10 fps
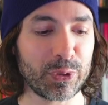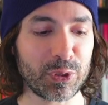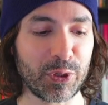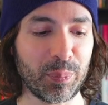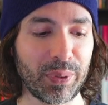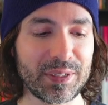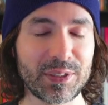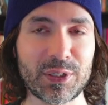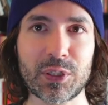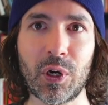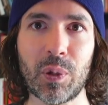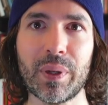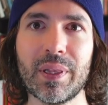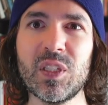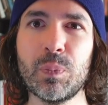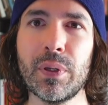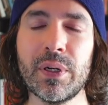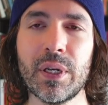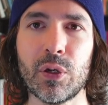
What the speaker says: was a good place to start, but let's put it